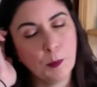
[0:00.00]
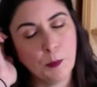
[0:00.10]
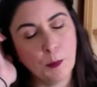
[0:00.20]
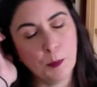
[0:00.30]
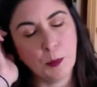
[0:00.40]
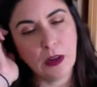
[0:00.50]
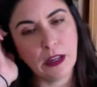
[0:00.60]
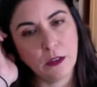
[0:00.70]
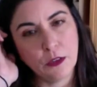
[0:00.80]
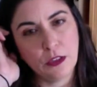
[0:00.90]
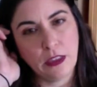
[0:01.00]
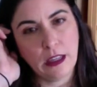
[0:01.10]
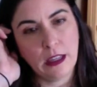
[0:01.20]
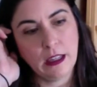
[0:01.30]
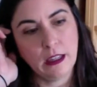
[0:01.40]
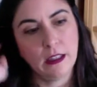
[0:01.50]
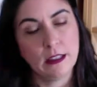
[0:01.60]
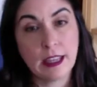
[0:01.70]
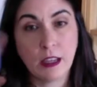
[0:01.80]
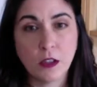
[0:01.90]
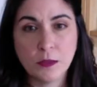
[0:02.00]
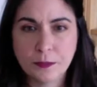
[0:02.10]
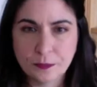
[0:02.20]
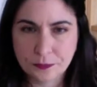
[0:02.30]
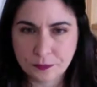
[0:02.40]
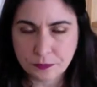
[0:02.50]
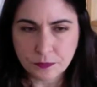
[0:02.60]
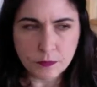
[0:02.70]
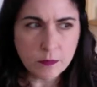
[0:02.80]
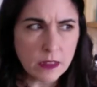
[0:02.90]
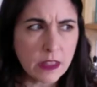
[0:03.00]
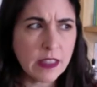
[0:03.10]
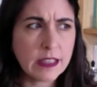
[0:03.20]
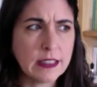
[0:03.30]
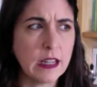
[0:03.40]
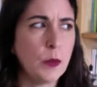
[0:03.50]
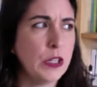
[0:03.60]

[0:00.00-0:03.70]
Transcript: brand for the cycle and things that I want to